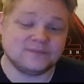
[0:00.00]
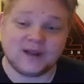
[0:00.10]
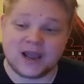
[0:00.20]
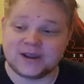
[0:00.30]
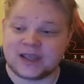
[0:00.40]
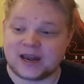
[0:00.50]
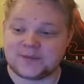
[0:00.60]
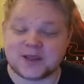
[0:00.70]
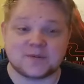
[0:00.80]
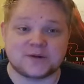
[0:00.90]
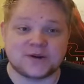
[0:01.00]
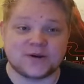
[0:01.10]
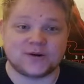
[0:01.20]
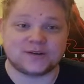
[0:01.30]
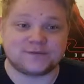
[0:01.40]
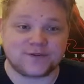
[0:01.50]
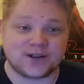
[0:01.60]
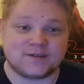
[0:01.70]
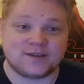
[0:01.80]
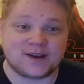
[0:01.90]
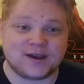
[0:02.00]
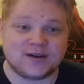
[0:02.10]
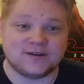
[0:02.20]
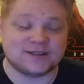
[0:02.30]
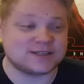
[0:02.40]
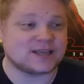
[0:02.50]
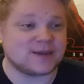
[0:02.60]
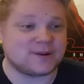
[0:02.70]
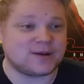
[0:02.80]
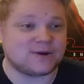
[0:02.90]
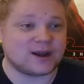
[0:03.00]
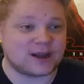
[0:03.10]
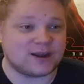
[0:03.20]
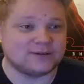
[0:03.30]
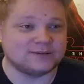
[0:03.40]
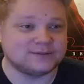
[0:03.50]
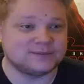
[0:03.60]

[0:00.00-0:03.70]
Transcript: Are you kidding me? I'm recording a fucking video and this is happening right now.